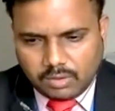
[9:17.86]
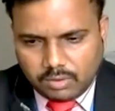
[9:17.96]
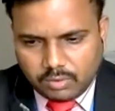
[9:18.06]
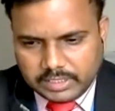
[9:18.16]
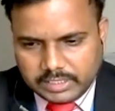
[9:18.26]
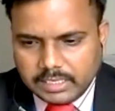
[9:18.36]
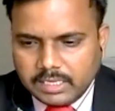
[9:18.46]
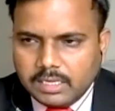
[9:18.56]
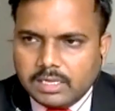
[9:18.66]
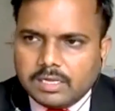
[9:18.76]
Okay,
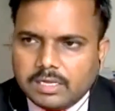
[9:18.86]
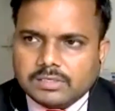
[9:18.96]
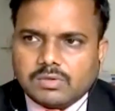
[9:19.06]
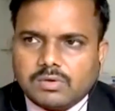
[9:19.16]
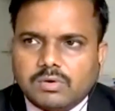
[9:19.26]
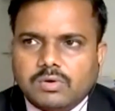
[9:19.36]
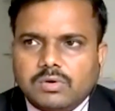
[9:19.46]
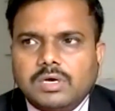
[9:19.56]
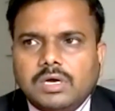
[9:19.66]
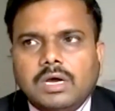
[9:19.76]

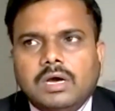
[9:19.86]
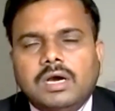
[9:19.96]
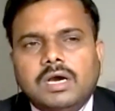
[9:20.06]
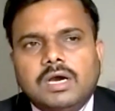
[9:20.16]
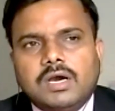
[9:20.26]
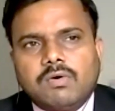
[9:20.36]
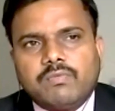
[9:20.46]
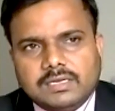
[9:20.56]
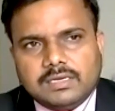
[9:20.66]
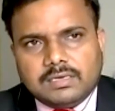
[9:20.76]
so
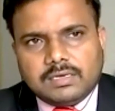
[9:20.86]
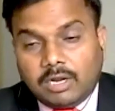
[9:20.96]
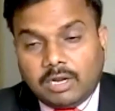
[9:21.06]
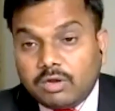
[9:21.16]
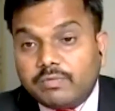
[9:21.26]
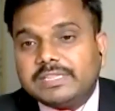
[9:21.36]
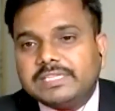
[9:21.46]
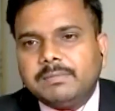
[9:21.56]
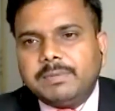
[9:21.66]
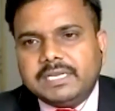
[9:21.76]
we along with
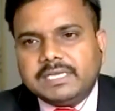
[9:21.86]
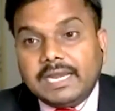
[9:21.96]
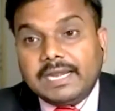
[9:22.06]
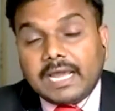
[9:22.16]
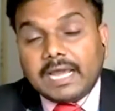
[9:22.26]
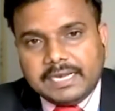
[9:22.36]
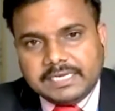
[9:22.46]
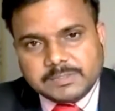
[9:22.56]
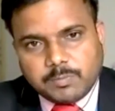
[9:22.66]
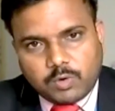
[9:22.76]
NPTEL and IIT
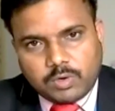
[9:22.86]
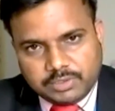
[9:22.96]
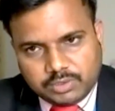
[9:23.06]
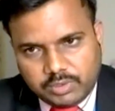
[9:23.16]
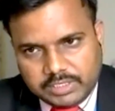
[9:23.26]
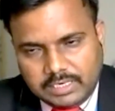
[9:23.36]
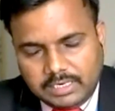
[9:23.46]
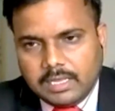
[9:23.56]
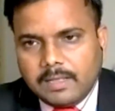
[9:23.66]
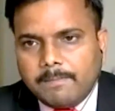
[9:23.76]
spoken tutorial,
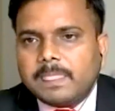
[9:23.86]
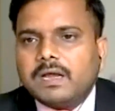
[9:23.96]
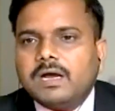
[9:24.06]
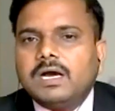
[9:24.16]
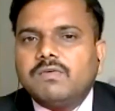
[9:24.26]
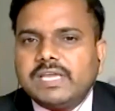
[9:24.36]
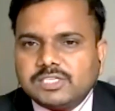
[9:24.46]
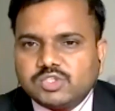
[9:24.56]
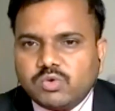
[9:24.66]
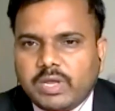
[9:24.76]
we
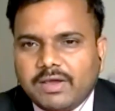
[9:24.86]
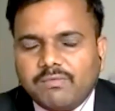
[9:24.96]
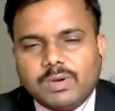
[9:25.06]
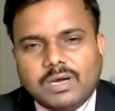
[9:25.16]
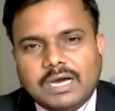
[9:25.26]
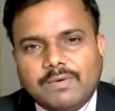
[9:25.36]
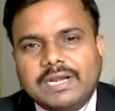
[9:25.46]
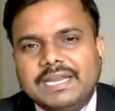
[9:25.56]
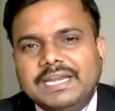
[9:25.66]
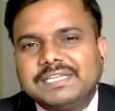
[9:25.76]
also have
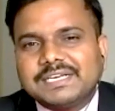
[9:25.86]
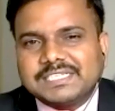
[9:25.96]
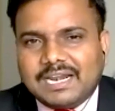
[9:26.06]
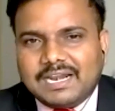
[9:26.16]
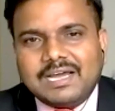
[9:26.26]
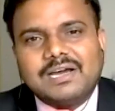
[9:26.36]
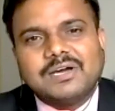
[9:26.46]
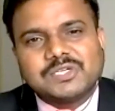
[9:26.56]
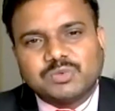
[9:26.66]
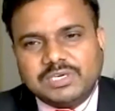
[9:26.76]
our
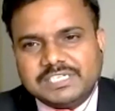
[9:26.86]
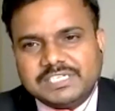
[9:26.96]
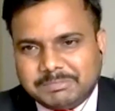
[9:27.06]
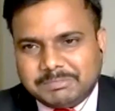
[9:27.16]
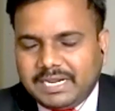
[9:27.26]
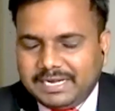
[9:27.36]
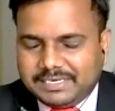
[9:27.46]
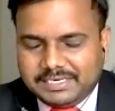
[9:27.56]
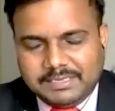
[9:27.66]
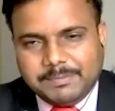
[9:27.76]
inter-shala student chapter at
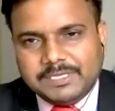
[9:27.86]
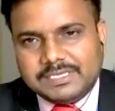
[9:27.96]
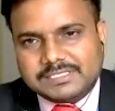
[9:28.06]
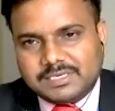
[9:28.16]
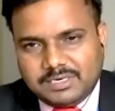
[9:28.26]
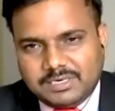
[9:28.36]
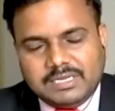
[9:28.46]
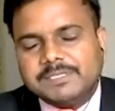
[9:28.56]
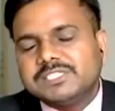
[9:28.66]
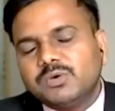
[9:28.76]
DPES,
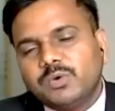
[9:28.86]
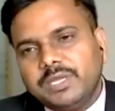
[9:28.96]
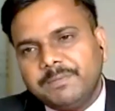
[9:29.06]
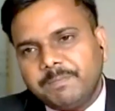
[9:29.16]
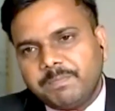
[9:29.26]
DPCOE.